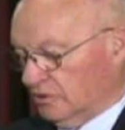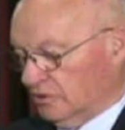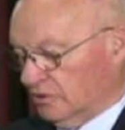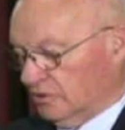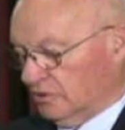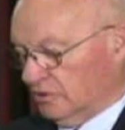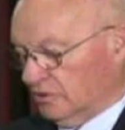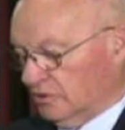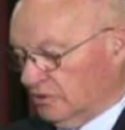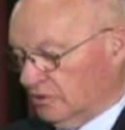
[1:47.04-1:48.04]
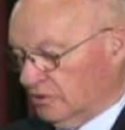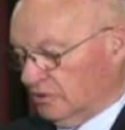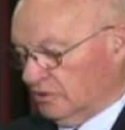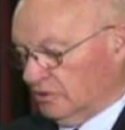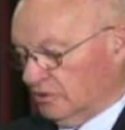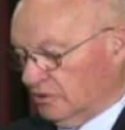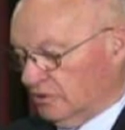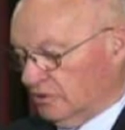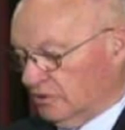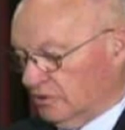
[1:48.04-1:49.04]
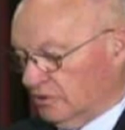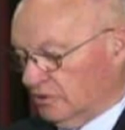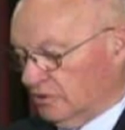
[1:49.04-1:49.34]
Nobody speaks.